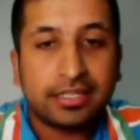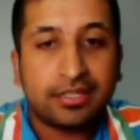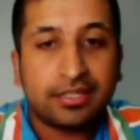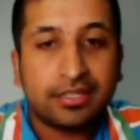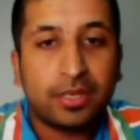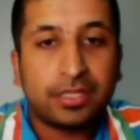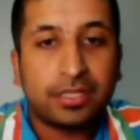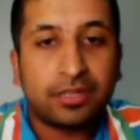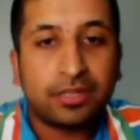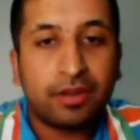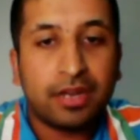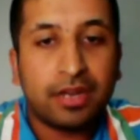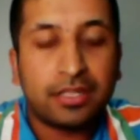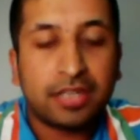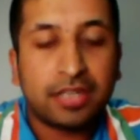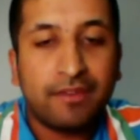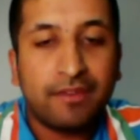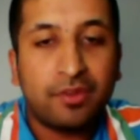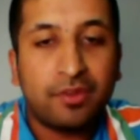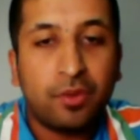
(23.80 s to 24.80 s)
Always
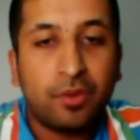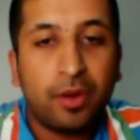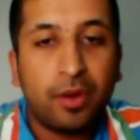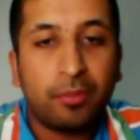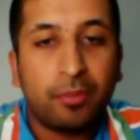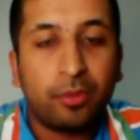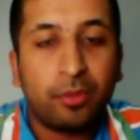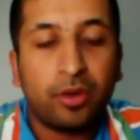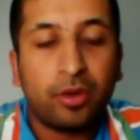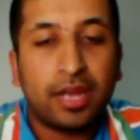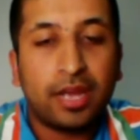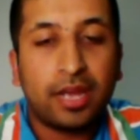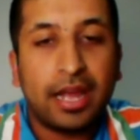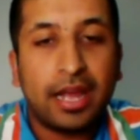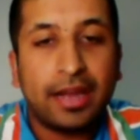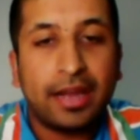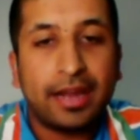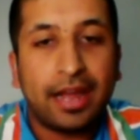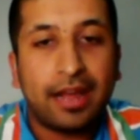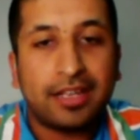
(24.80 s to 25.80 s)
great to have you on board.
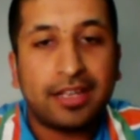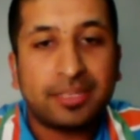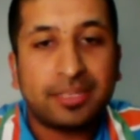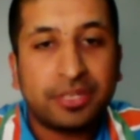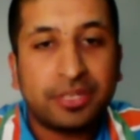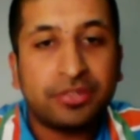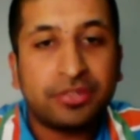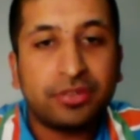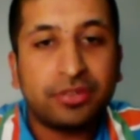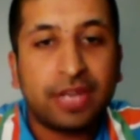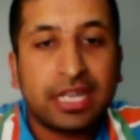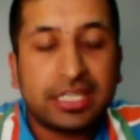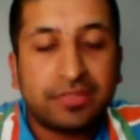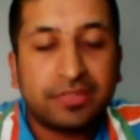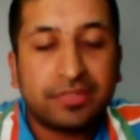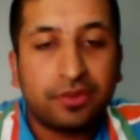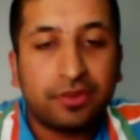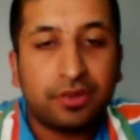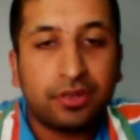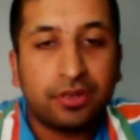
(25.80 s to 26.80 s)
And our special
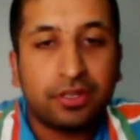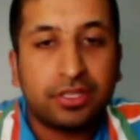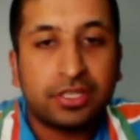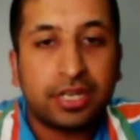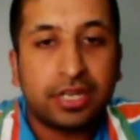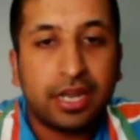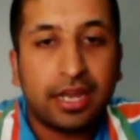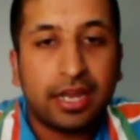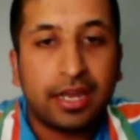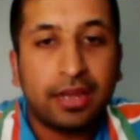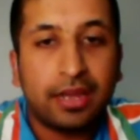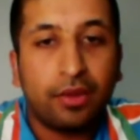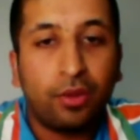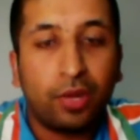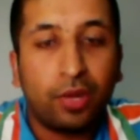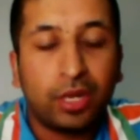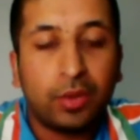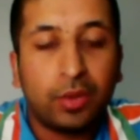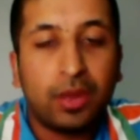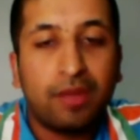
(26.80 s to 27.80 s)
guest for today,
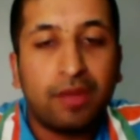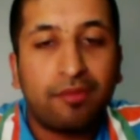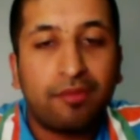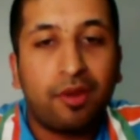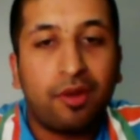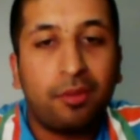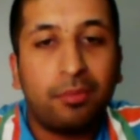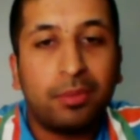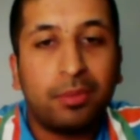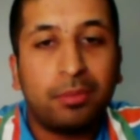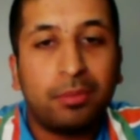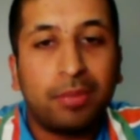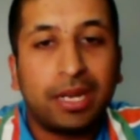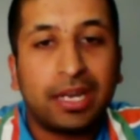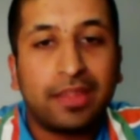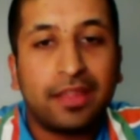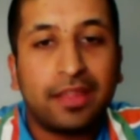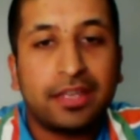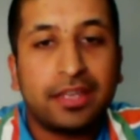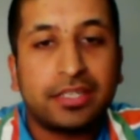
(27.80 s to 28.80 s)
all the way from
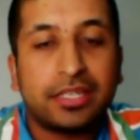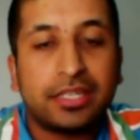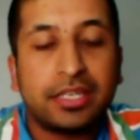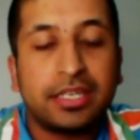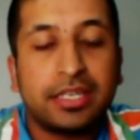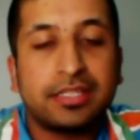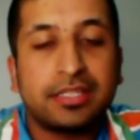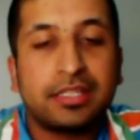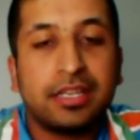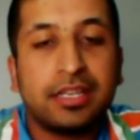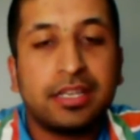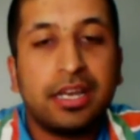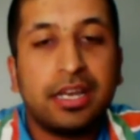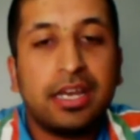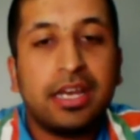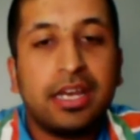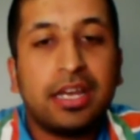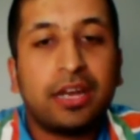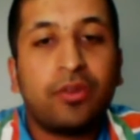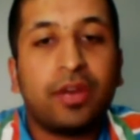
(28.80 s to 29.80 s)
Bangladesh, he's
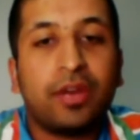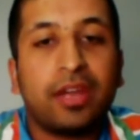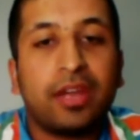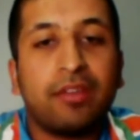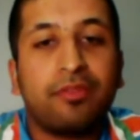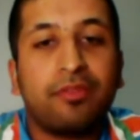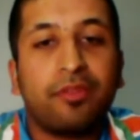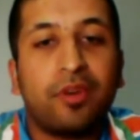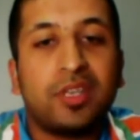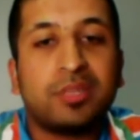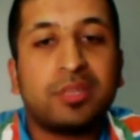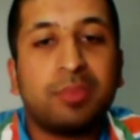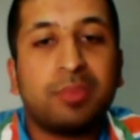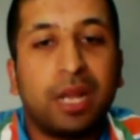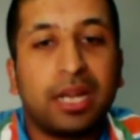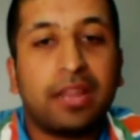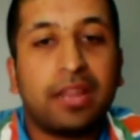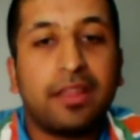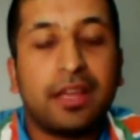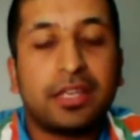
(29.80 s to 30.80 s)
Cricinfo's
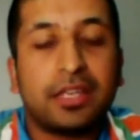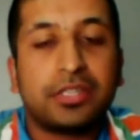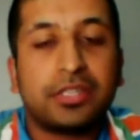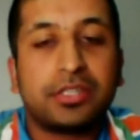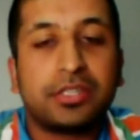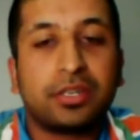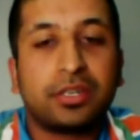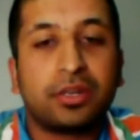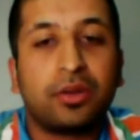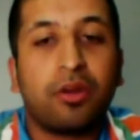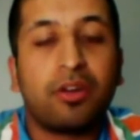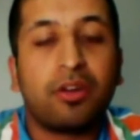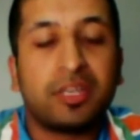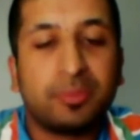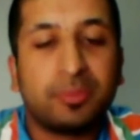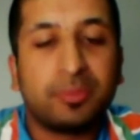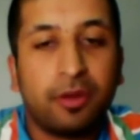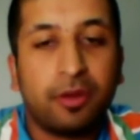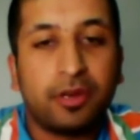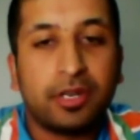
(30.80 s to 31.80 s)
Bangladesh
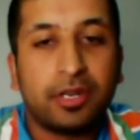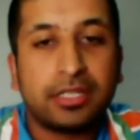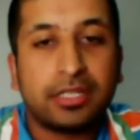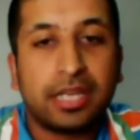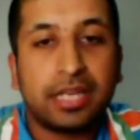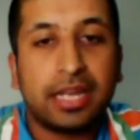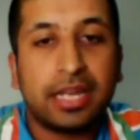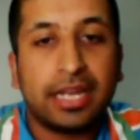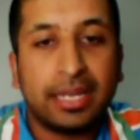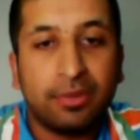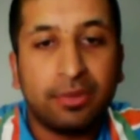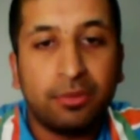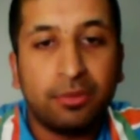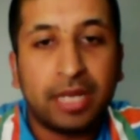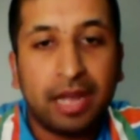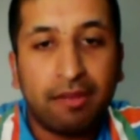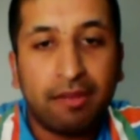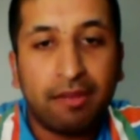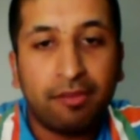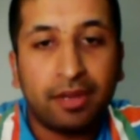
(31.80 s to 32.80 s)
correspondent, and he will
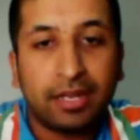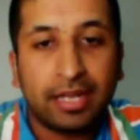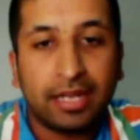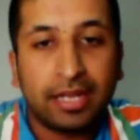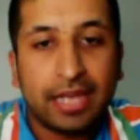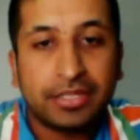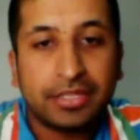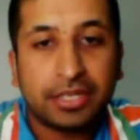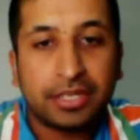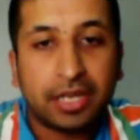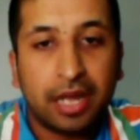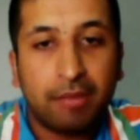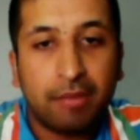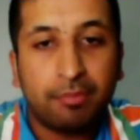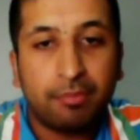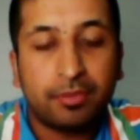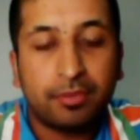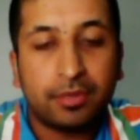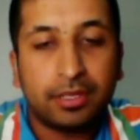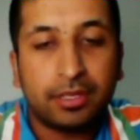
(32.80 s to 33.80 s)
be covering the Asia
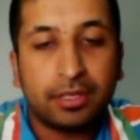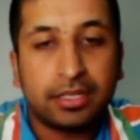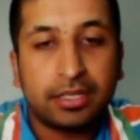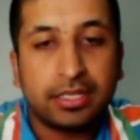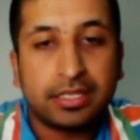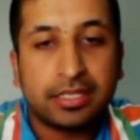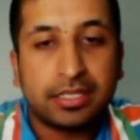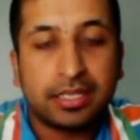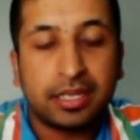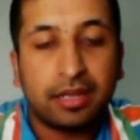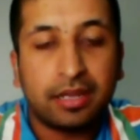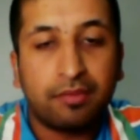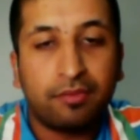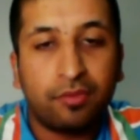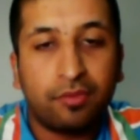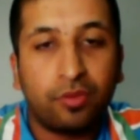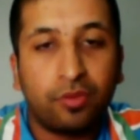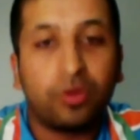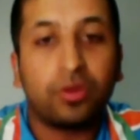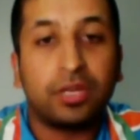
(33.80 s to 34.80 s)
Cup this year
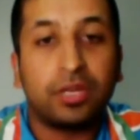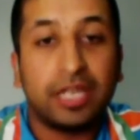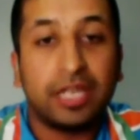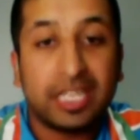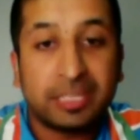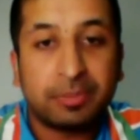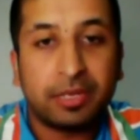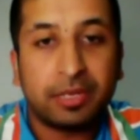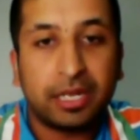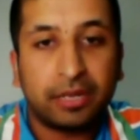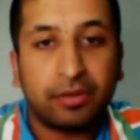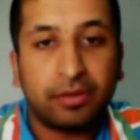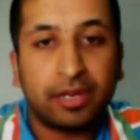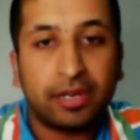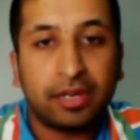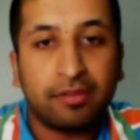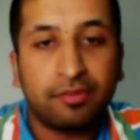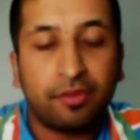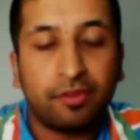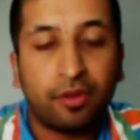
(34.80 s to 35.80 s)
for
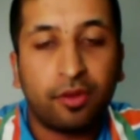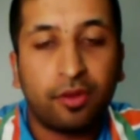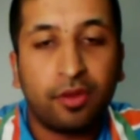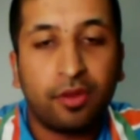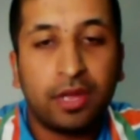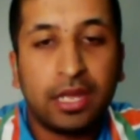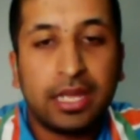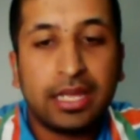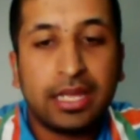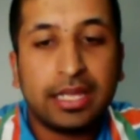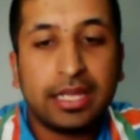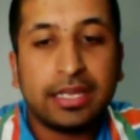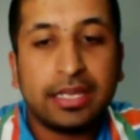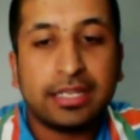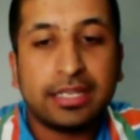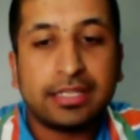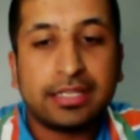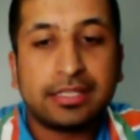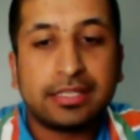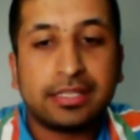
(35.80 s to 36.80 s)
ESPNCricinfo.
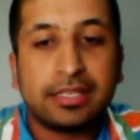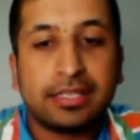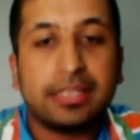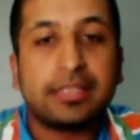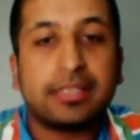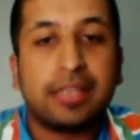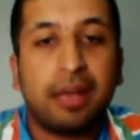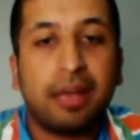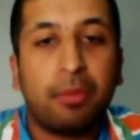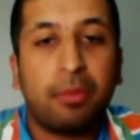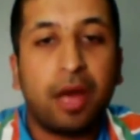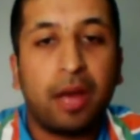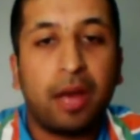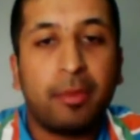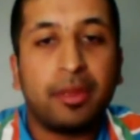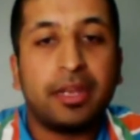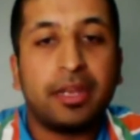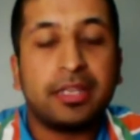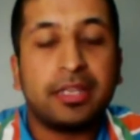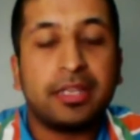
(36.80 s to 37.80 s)
It's Isam
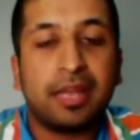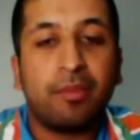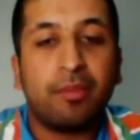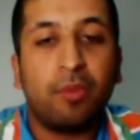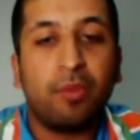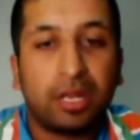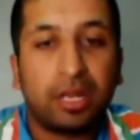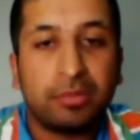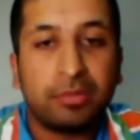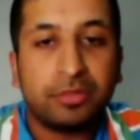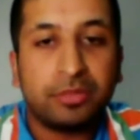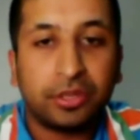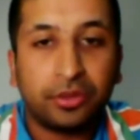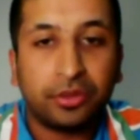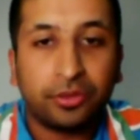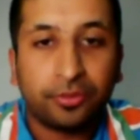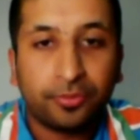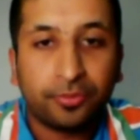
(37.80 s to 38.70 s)
Mohammad. Isam, welcome to you.